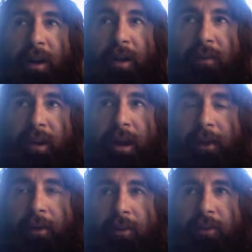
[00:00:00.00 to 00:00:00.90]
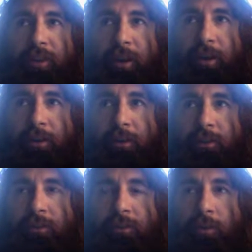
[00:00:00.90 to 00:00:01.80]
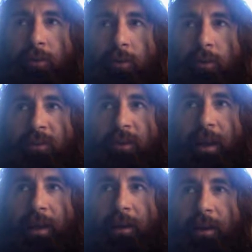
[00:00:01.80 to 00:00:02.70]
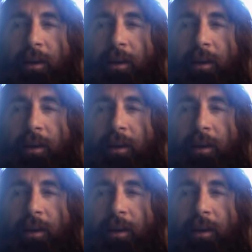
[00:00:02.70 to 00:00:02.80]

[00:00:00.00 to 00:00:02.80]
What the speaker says: I even got on the shuttle to take